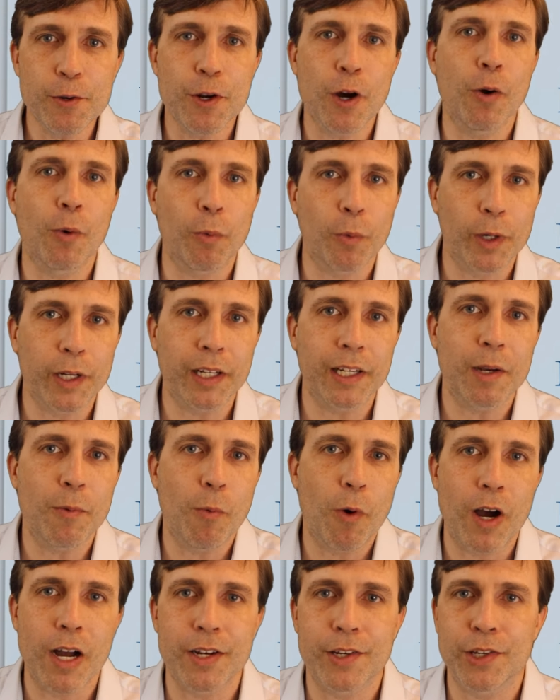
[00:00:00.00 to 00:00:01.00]
you don't really
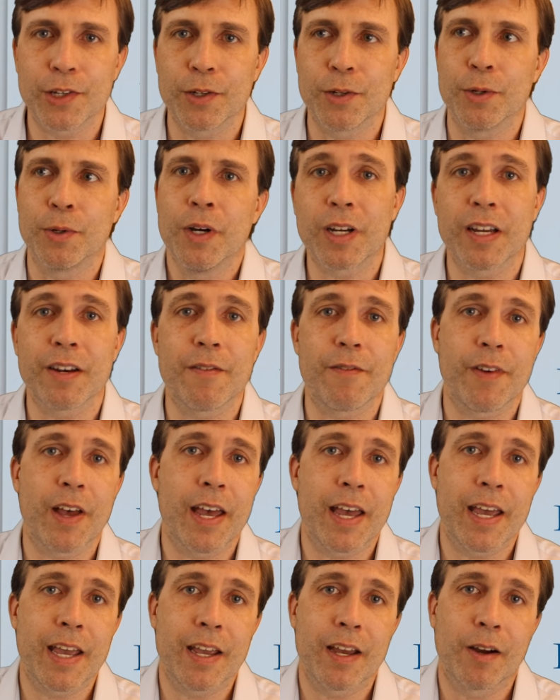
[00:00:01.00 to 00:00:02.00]
want to
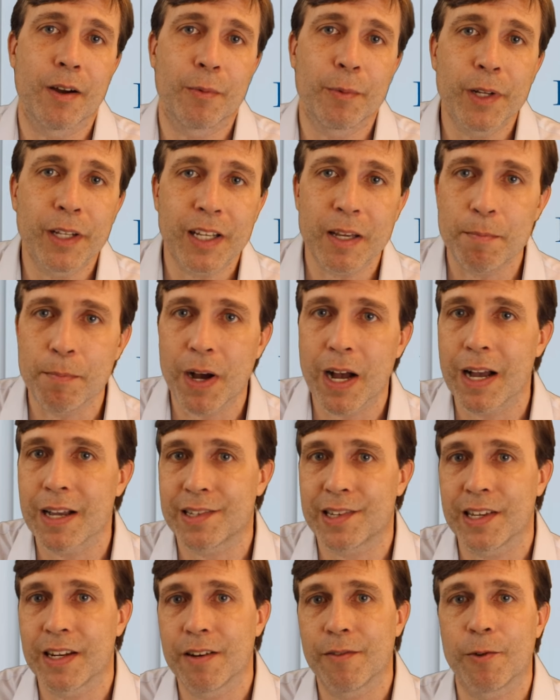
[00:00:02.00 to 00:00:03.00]
convey a really
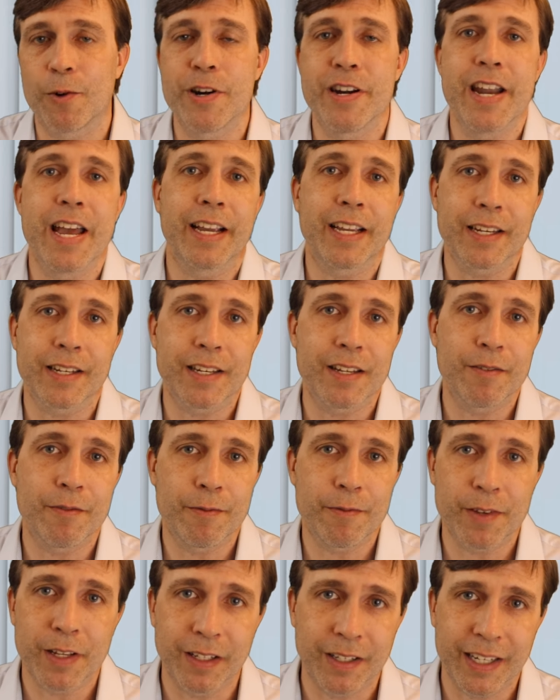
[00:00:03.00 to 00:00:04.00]
positive or negative
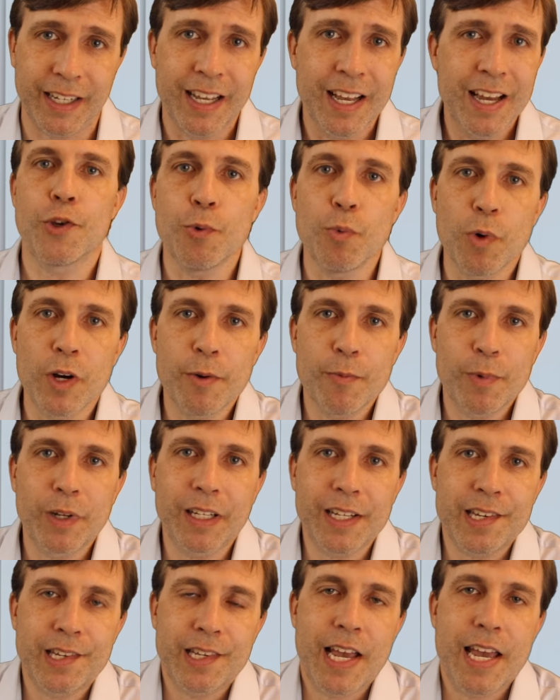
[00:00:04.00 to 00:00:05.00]
feeling. You wouldn't
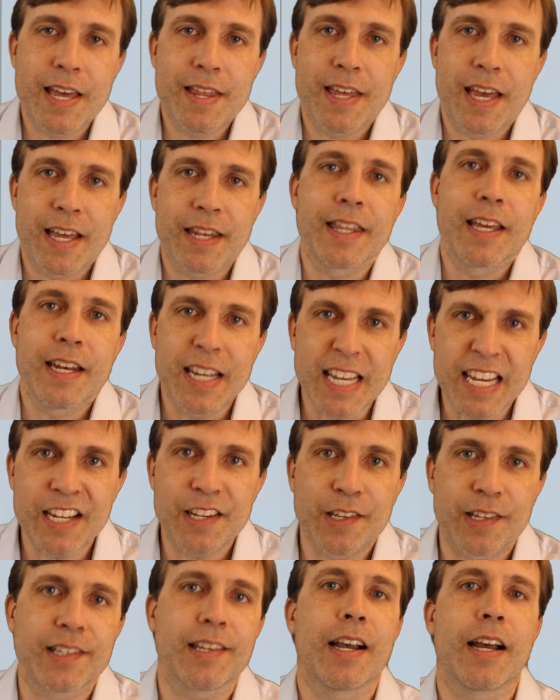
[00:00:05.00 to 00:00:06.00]
really say that that
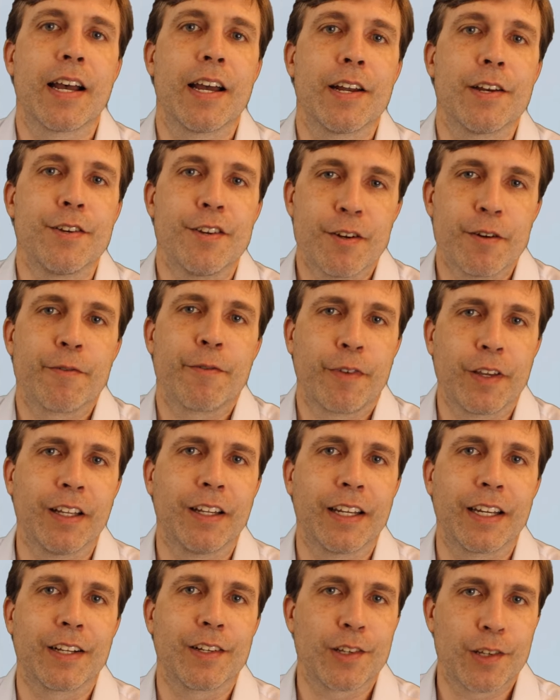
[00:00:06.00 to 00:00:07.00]
inside you're
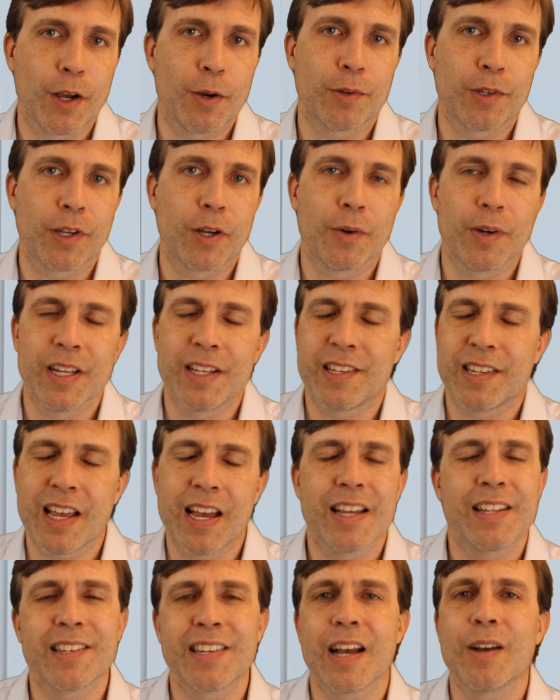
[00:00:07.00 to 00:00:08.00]
feeling so so. It's
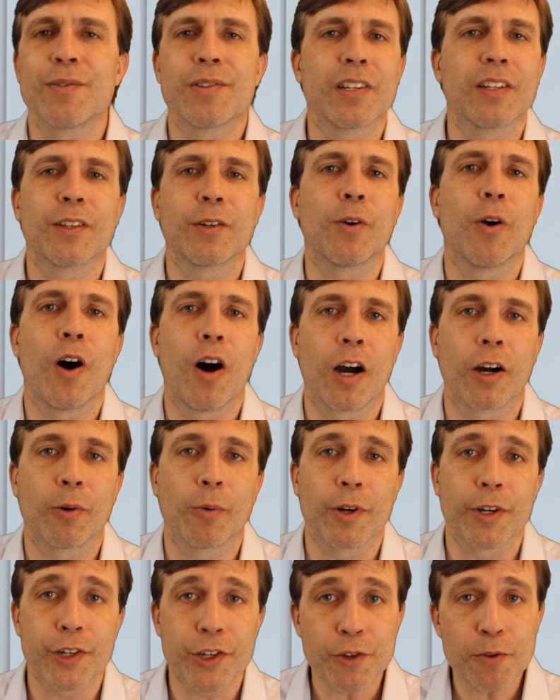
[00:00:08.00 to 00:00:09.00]
it sounds a little
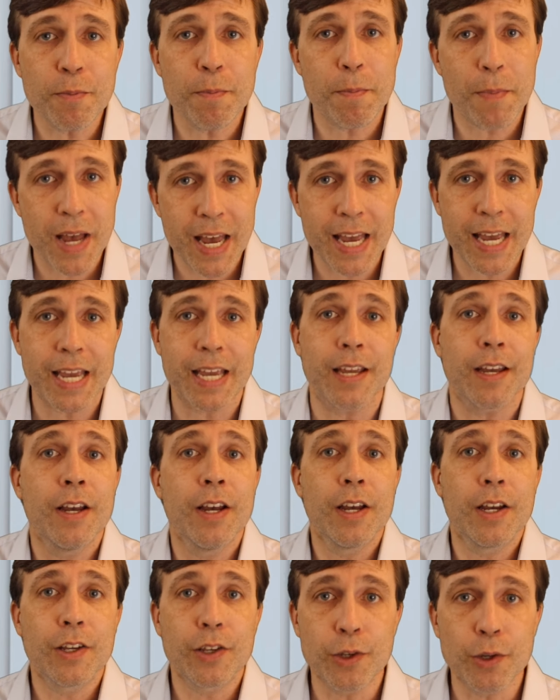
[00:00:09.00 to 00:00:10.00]
awkward. You may
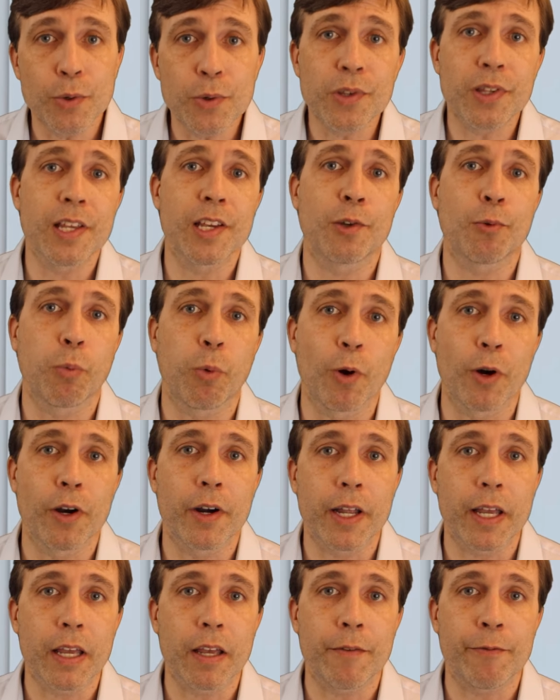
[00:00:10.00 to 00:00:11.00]
use this
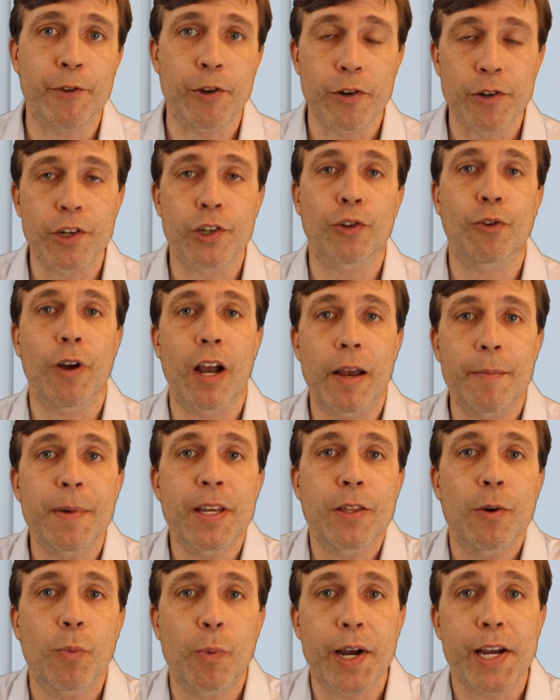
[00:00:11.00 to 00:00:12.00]
word if you're
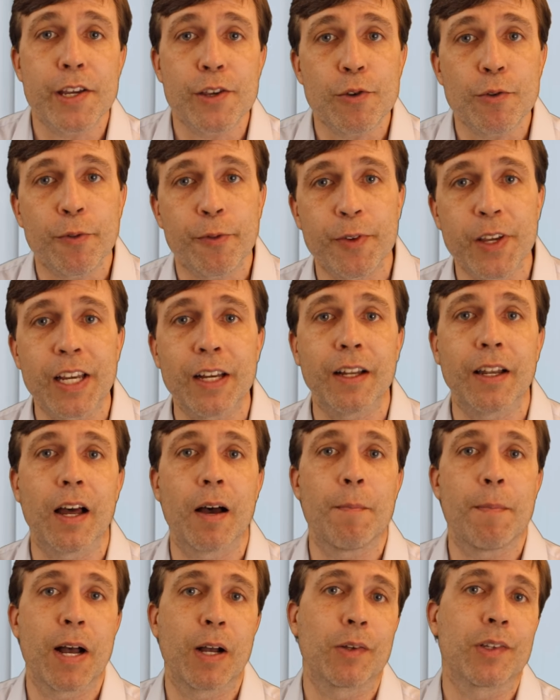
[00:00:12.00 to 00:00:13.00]
describing the way you feel
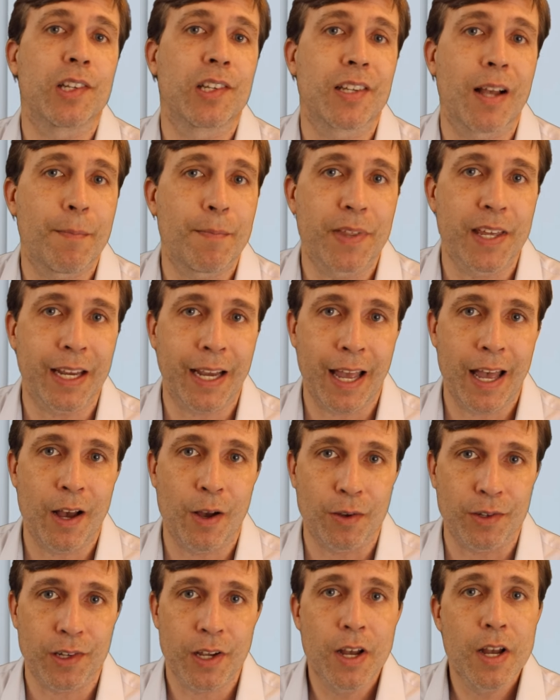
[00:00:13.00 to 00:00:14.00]
about something
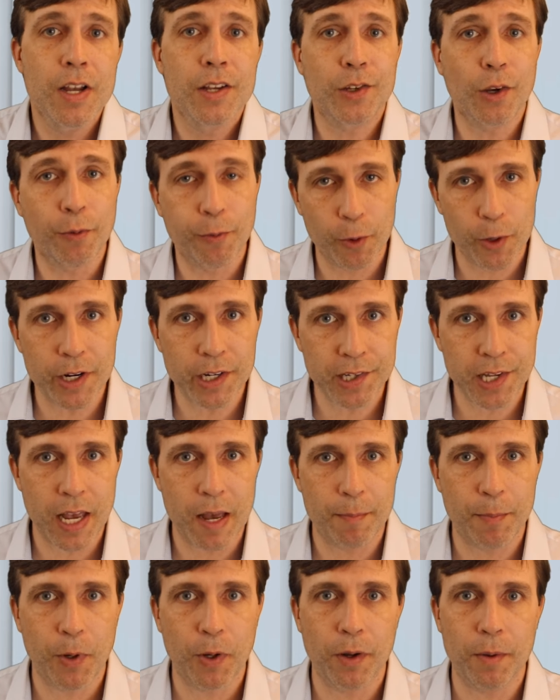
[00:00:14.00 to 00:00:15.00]
else. So, for
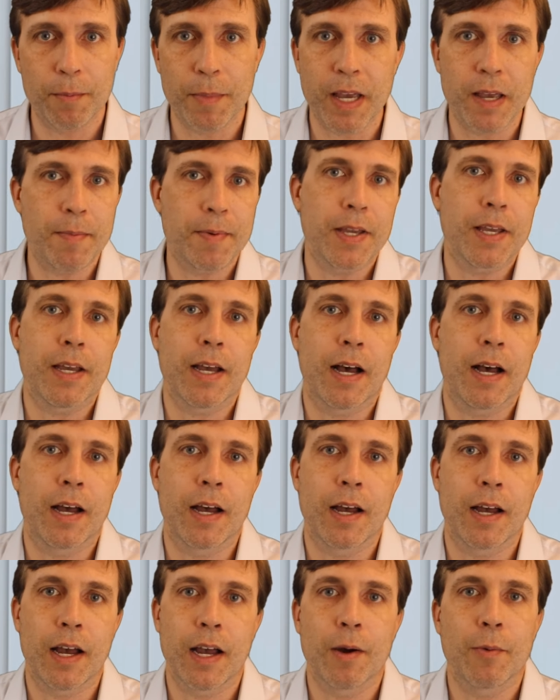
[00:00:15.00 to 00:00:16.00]
example, maybe
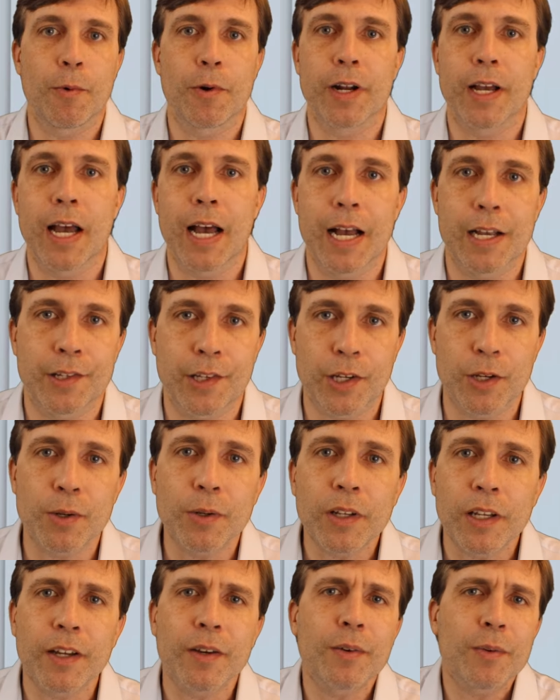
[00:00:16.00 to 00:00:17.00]
I, I were to ask ask
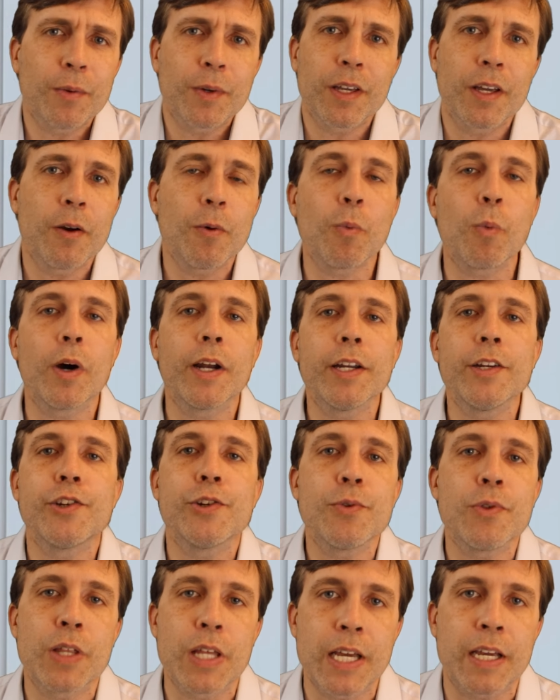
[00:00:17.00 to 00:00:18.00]
you, well, you know, what did
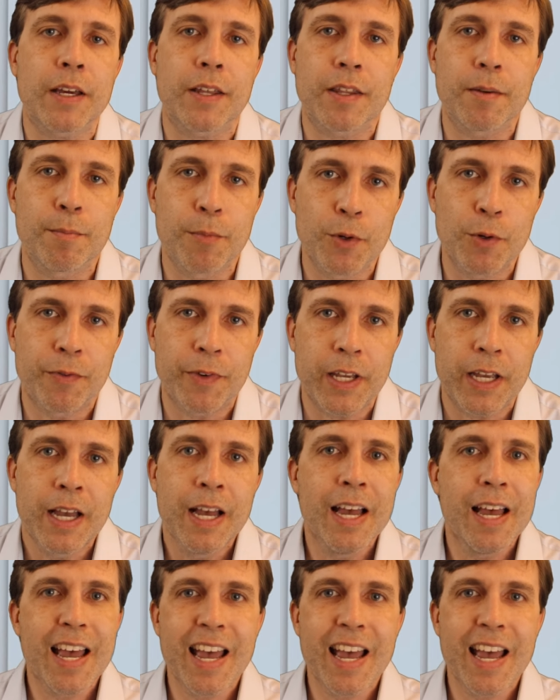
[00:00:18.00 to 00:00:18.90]
you think of the movie?